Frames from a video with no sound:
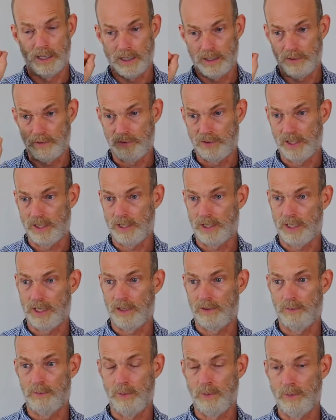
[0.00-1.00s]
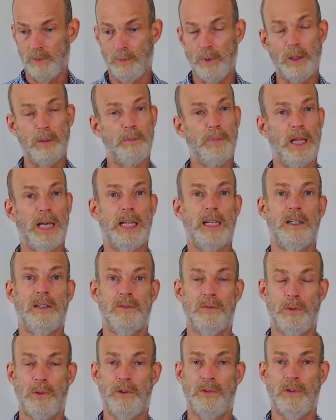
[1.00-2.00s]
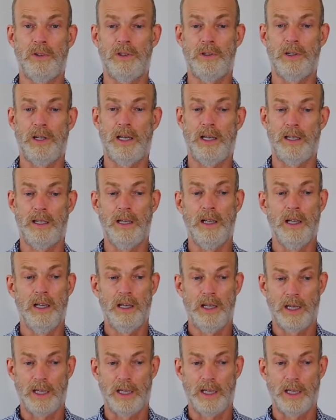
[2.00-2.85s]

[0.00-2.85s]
I understand that I've implanted a voice in your head